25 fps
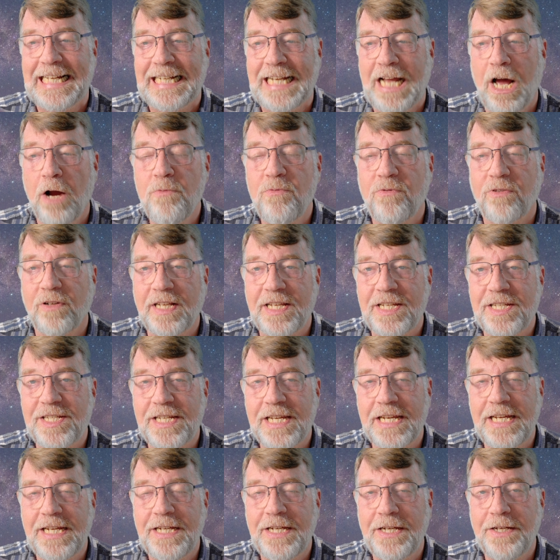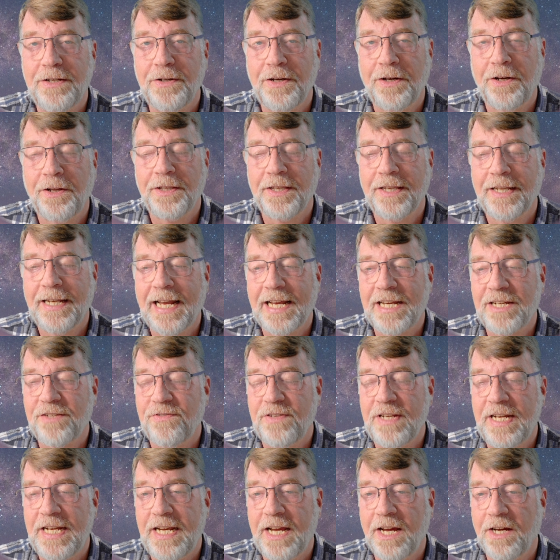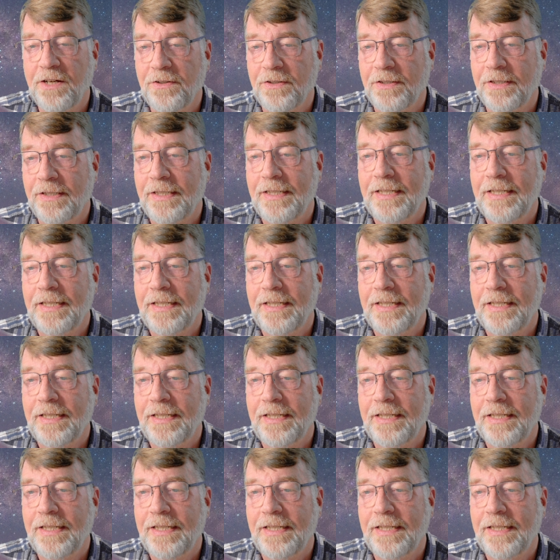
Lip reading: hopefully see you on the next video.